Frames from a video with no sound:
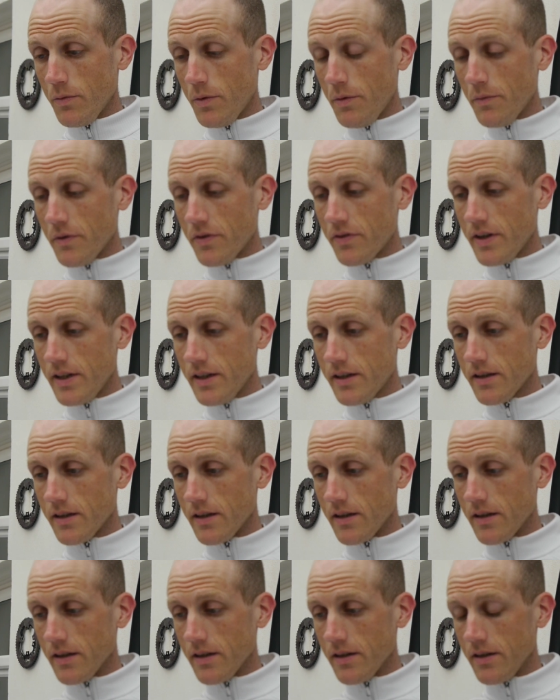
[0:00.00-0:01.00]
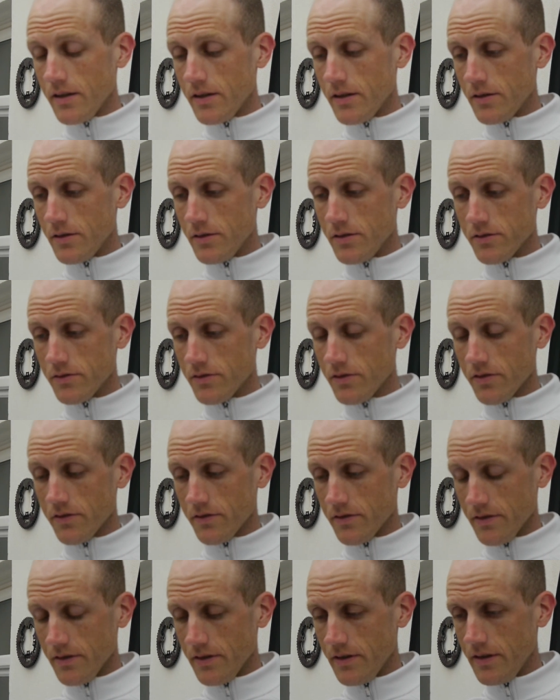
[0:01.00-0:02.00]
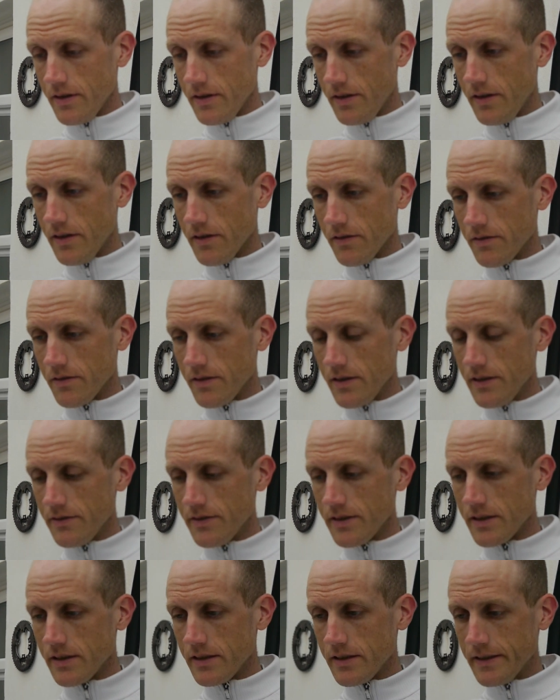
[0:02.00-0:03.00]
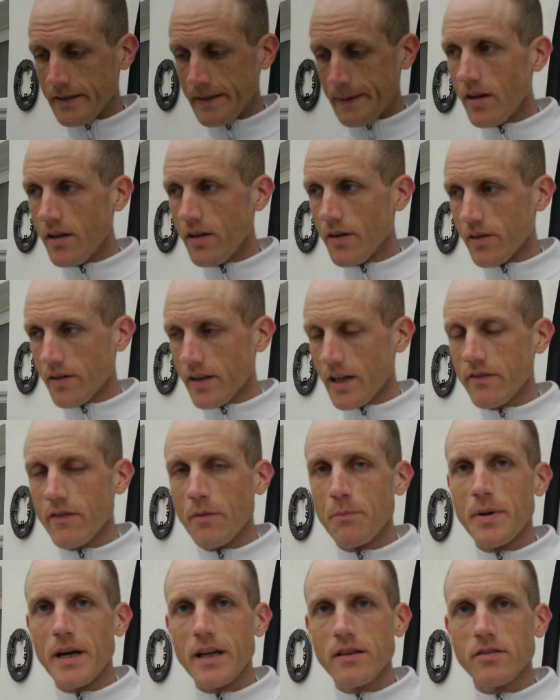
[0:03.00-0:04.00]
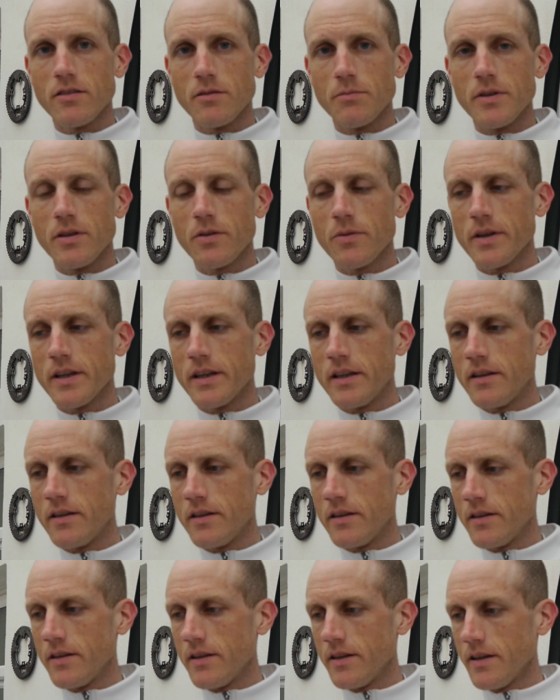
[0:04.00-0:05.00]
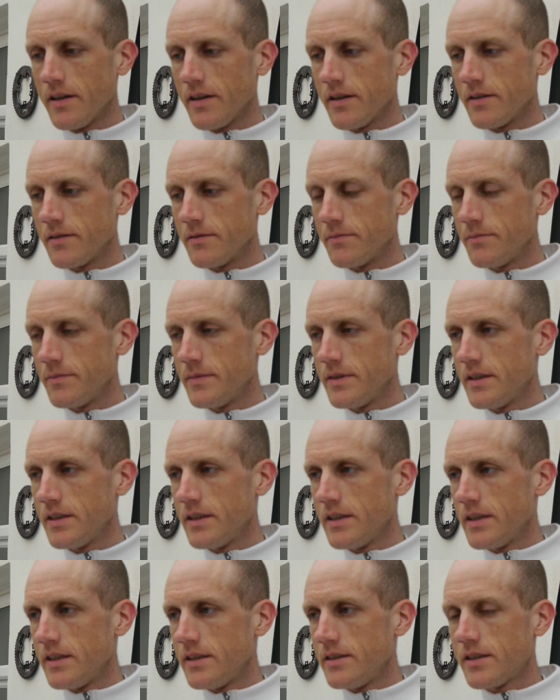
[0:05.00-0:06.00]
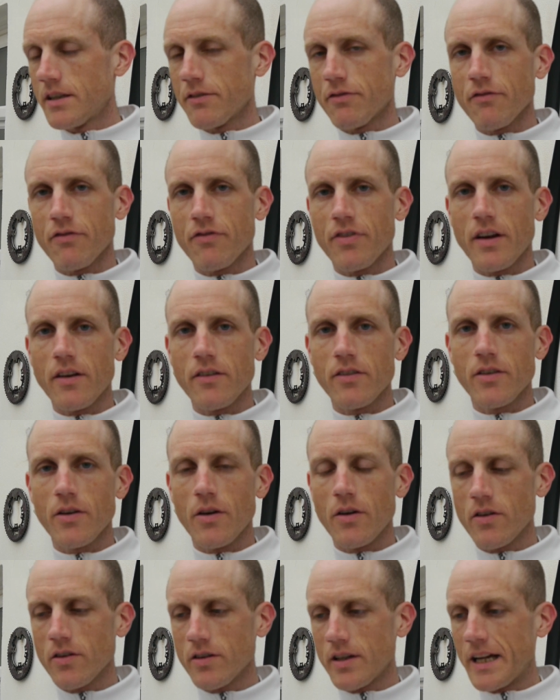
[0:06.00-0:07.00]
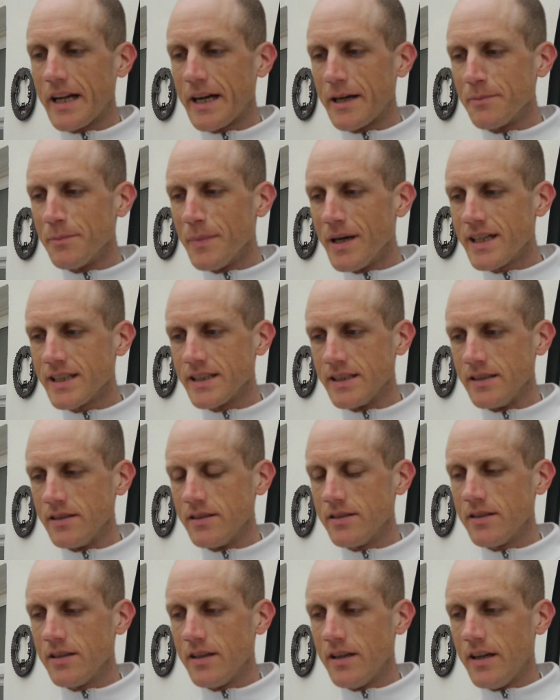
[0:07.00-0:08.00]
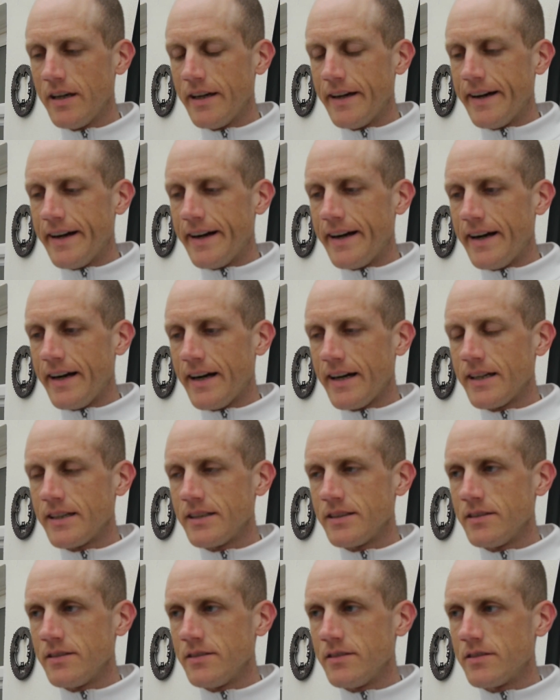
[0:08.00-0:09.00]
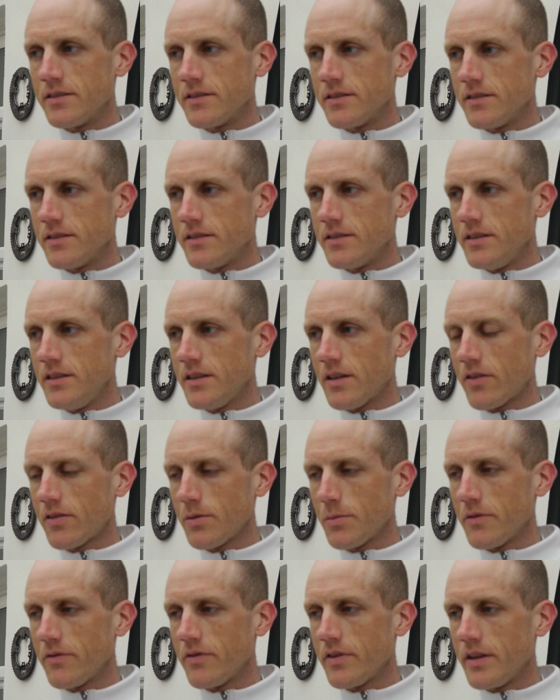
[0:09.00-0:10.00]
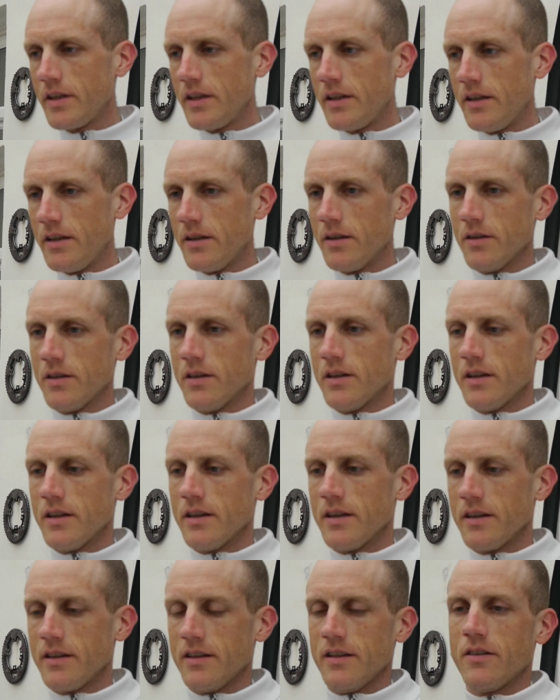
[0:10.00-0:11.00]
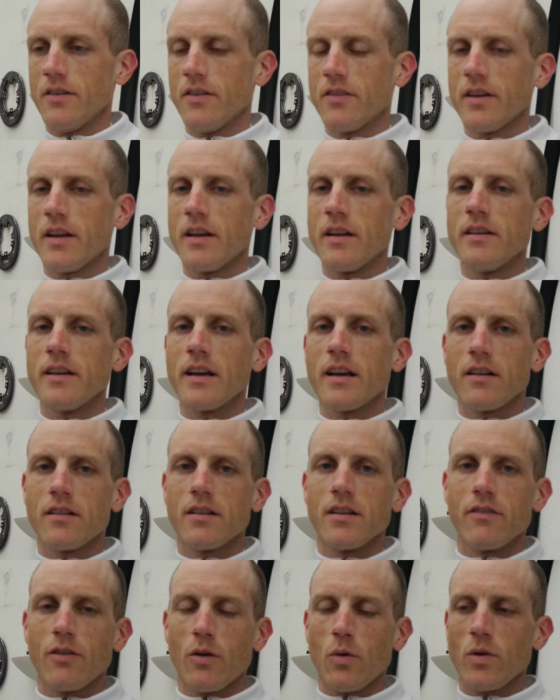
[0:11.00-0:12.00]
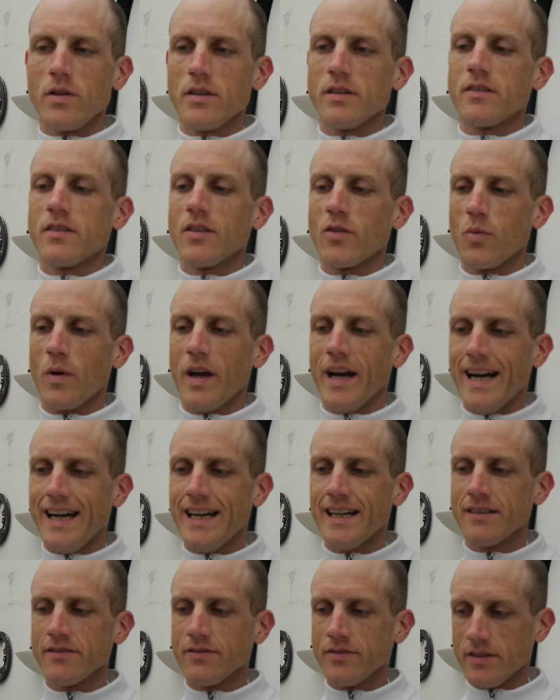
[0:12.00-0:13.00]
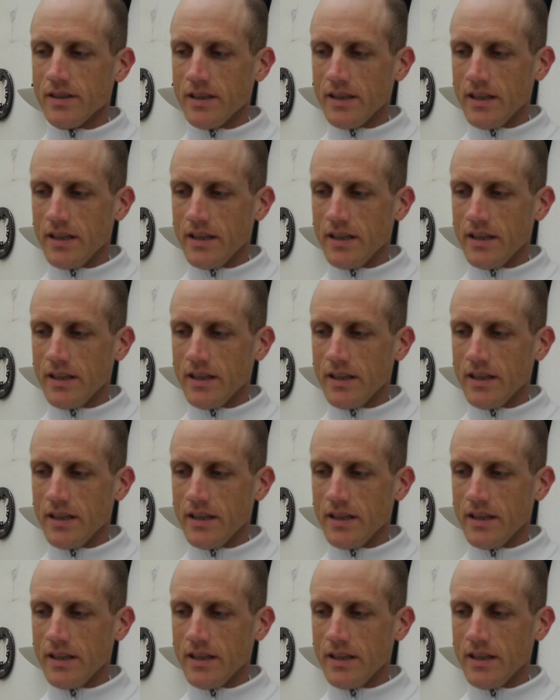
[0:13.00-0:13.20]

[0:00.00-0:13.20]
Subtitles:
when we're cycling or just living, it's kind of a battle between different things going on in our mind, and some of the you could say negative qualities we have,